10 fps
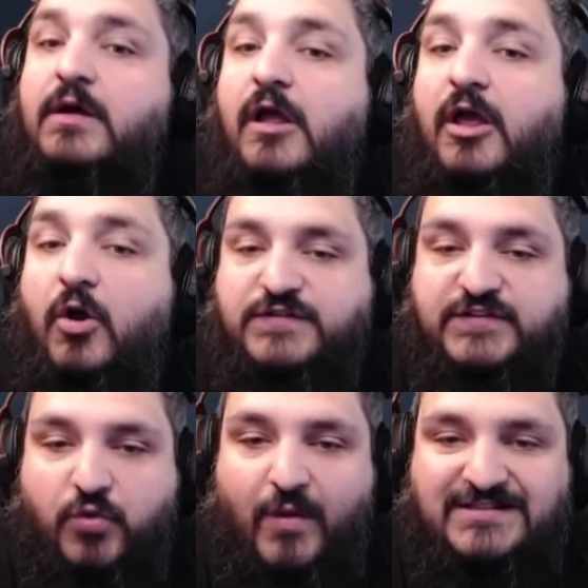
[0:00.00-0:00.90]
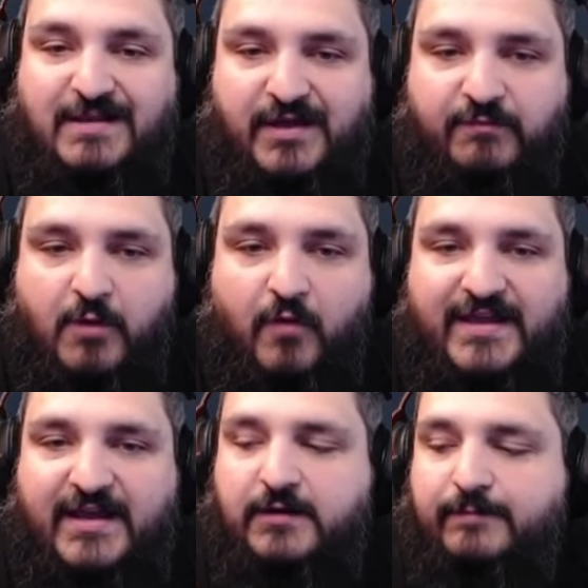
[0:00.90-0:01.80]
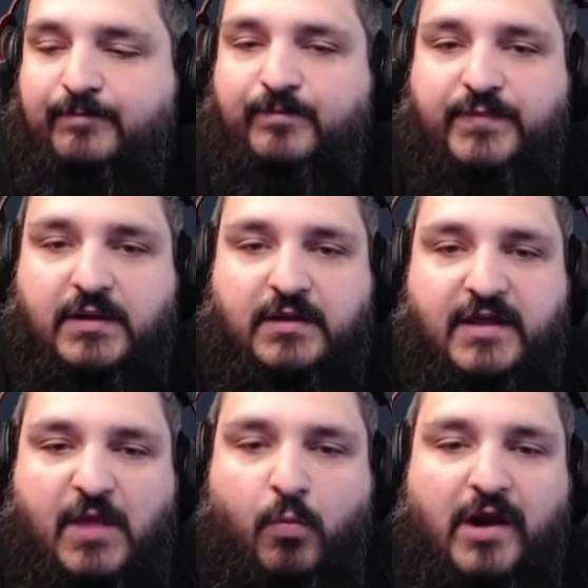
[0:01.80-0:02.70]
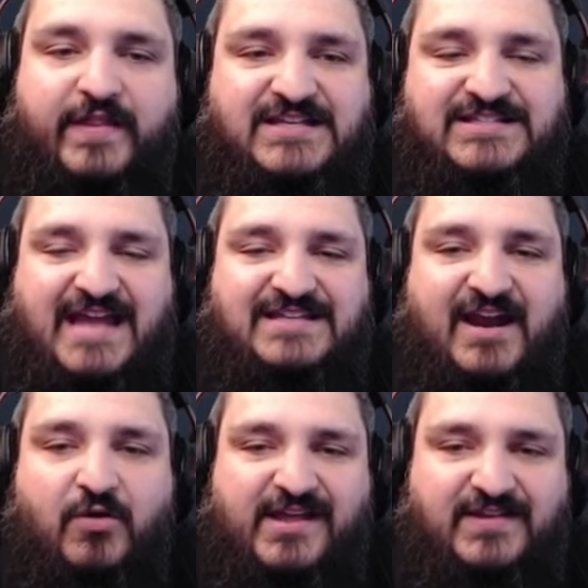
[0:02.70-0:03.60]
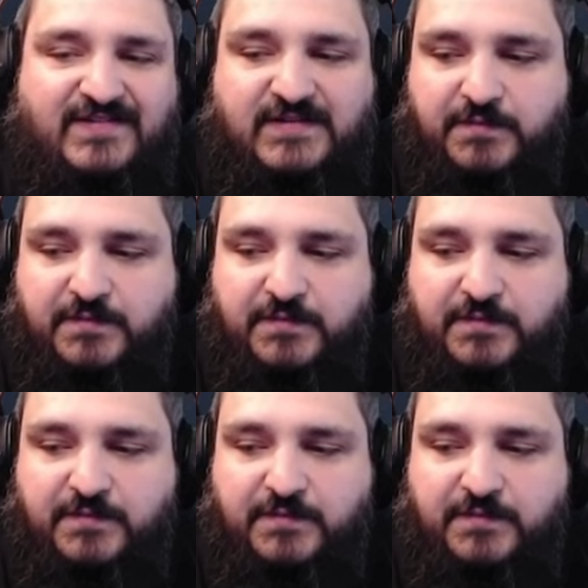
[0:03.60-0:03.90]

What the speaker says: Ghost is throwing something from over here in one of these tent areas.